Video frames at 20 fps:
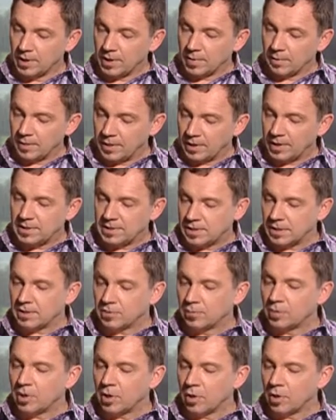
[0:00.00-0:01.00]
Oh, wow. But it,
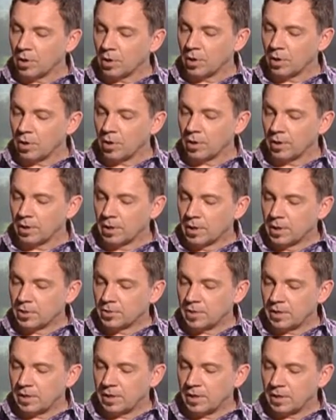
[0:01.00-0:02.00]
it's really early on,
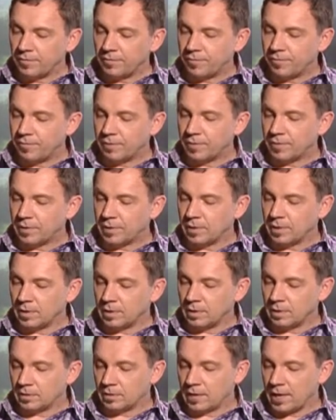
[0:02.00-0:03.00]
so it'll give
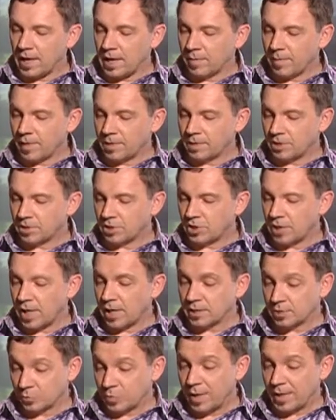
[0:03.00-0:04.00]
uh, the animators a
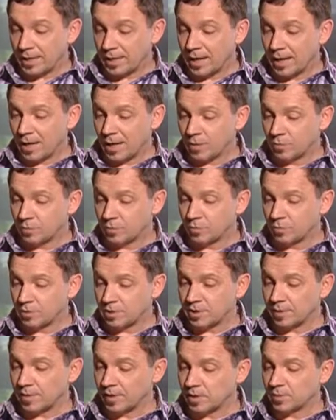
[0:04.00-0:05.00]
chance right now to do
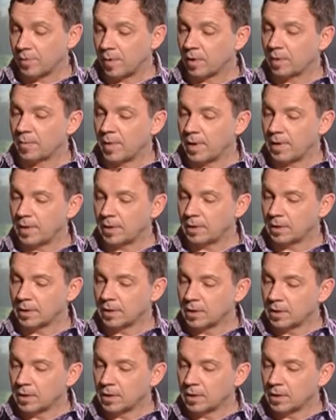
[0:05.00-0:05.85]
some experimenting,